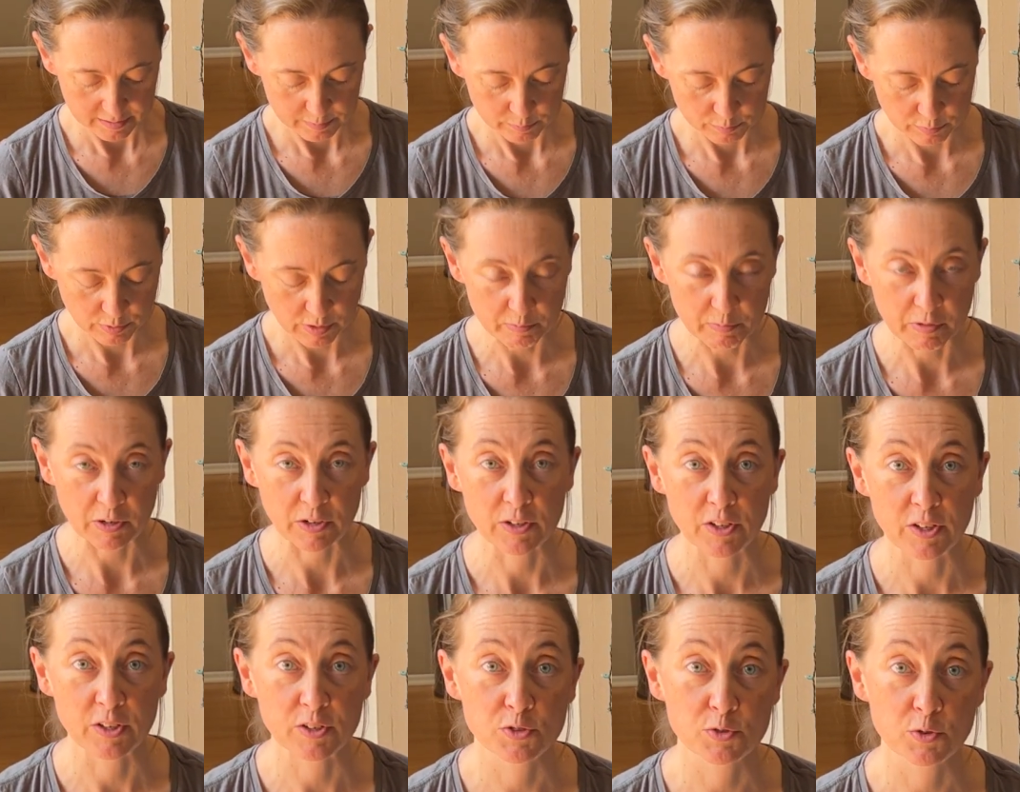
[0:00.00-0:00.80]

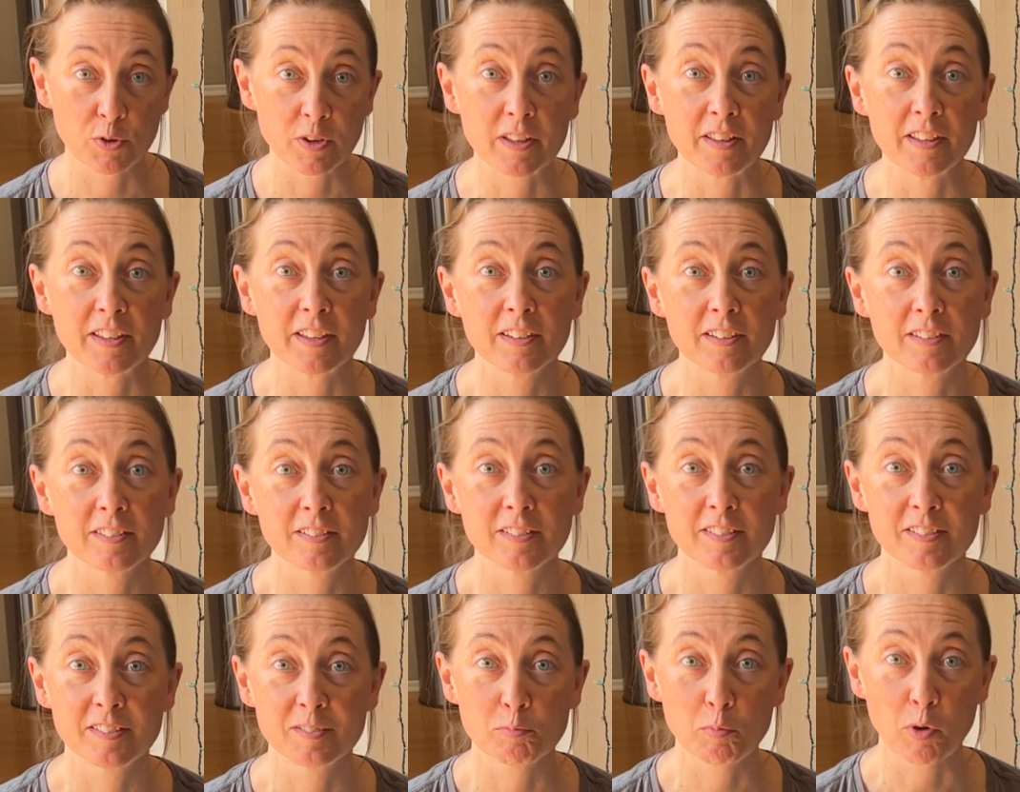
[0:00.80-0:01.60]
primarily toilet
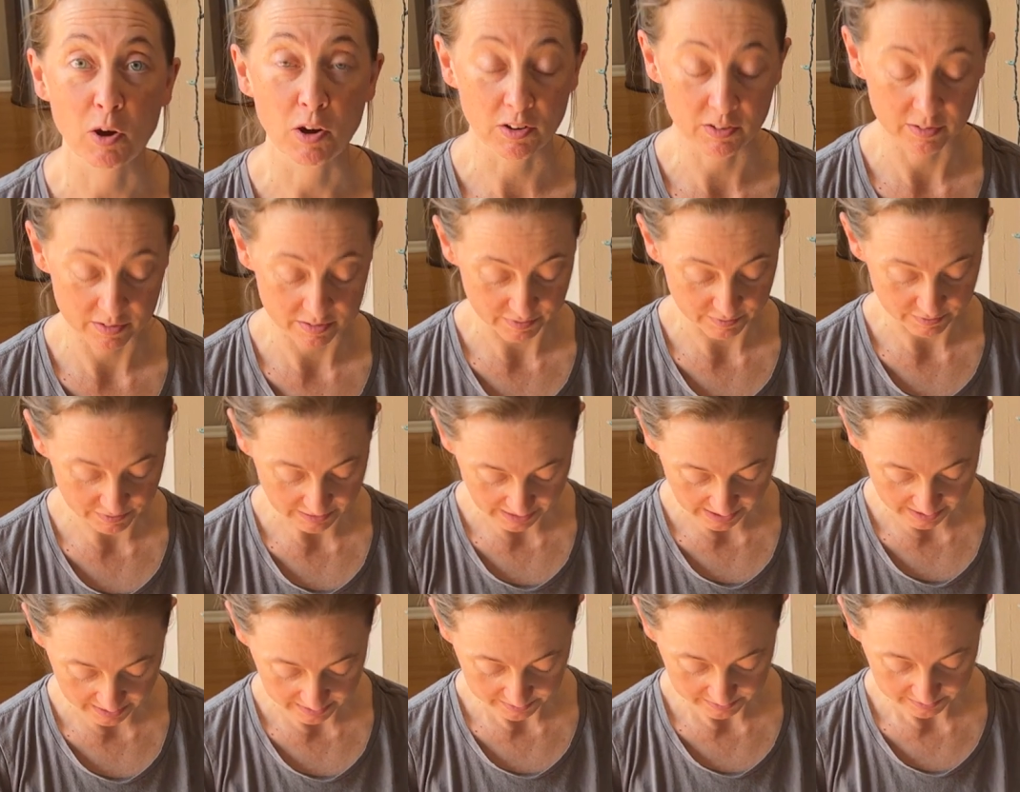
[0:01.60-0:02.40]
part of
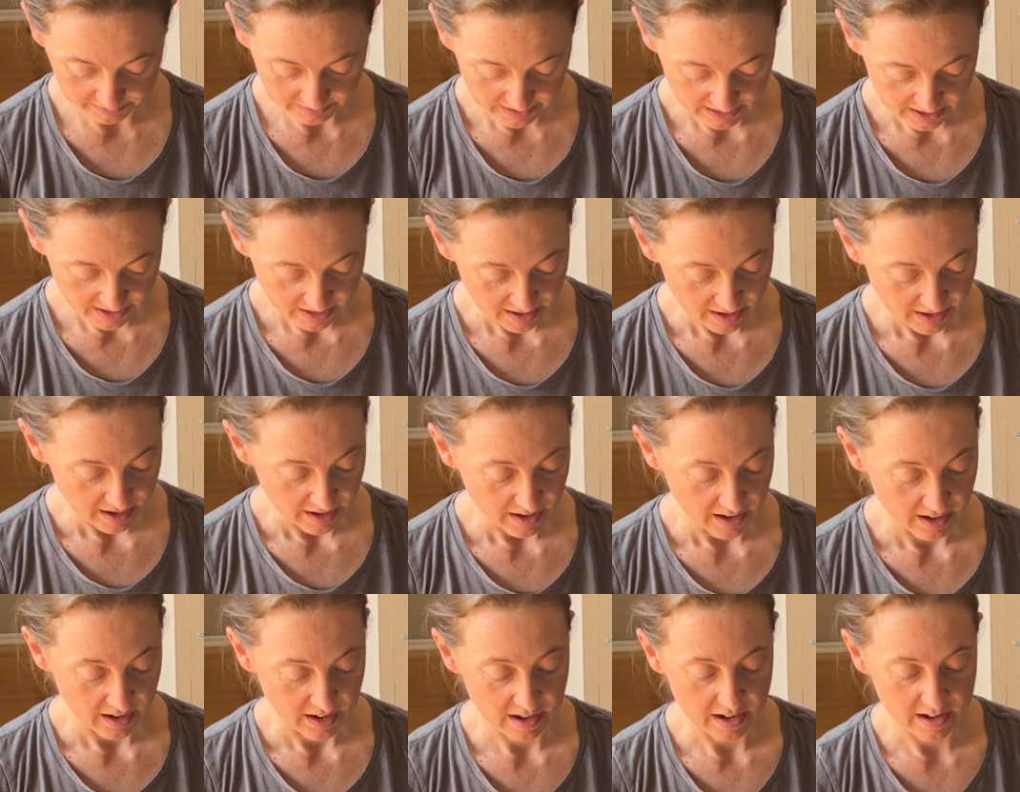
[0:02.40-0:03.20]
that,
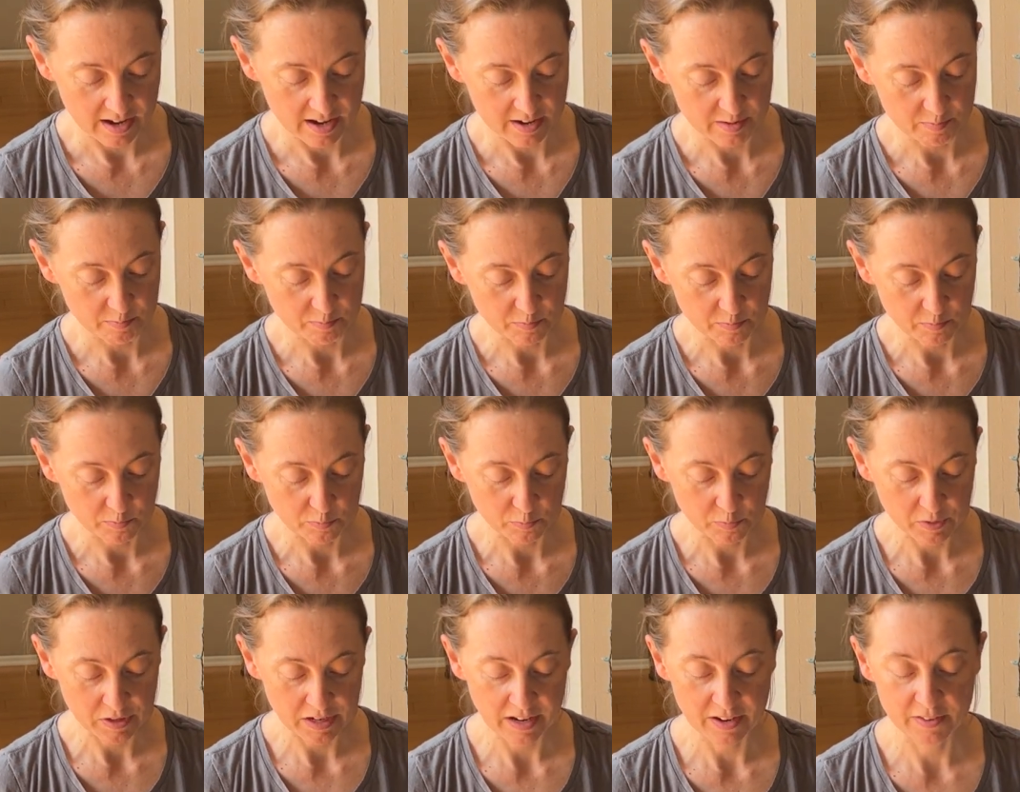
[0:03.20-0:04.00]
um,
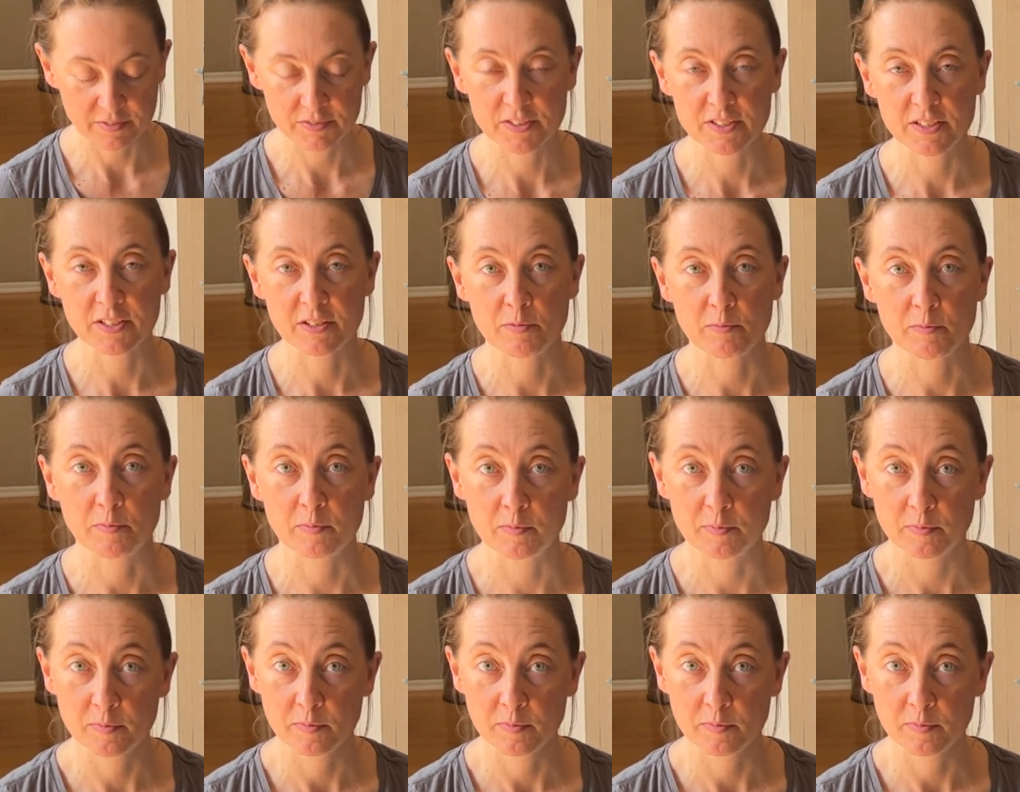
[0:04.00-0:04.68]
we have some